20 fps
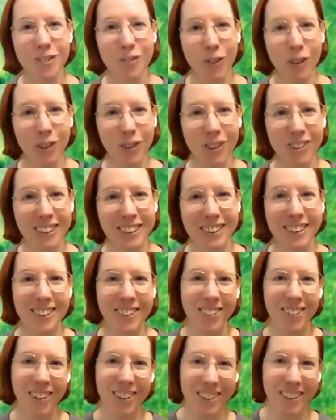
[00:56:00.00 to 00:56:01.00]
those photos,
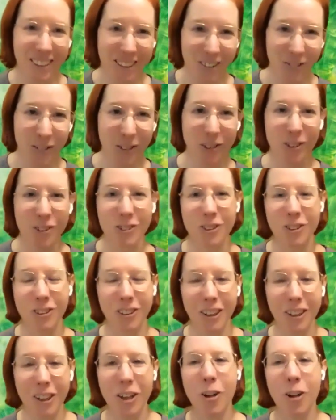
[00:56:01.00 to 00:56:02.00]
that they're not their photos,
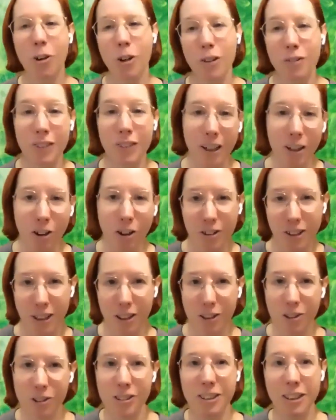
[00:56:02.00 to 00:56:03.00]
or if they are
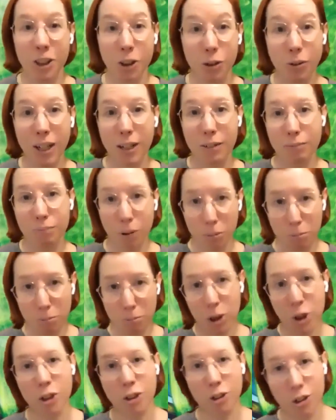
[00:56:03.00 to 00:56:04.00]
theirs, that you have
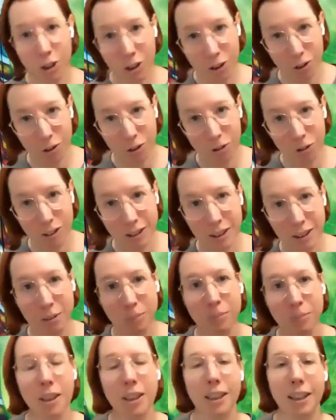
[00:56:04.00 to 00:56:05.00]
permission to use
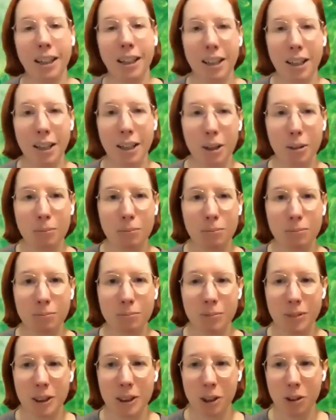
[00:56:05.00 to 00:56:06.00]
them.
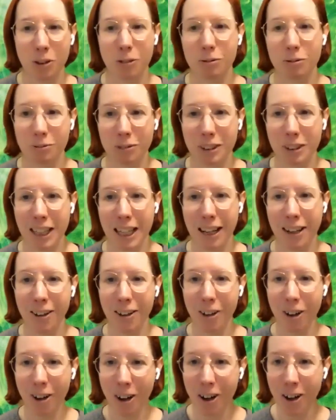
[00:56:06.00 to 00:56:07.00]
So
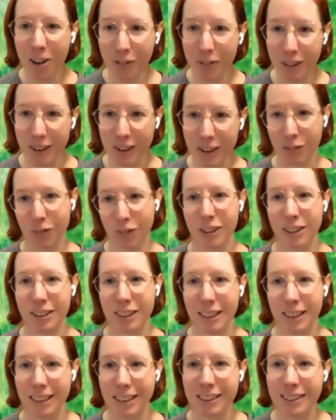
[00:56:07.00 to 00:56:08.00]
yeah, all of these
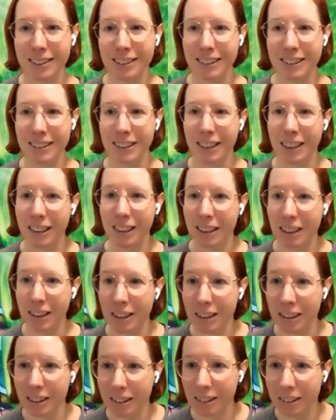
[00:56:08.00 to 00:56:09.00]
fun things.
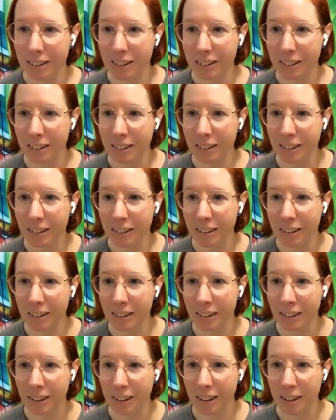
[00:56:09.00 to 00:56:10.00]

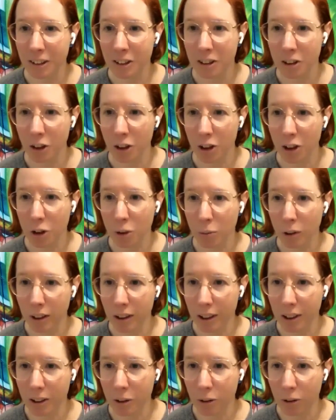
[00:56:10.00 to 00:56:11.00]
Sorry, just one
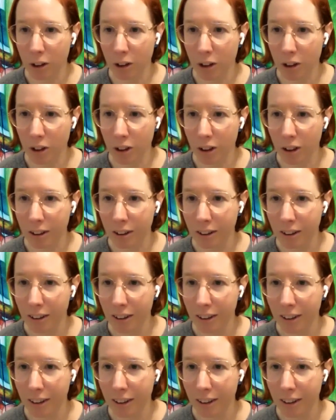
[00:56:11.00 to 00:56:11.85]
last question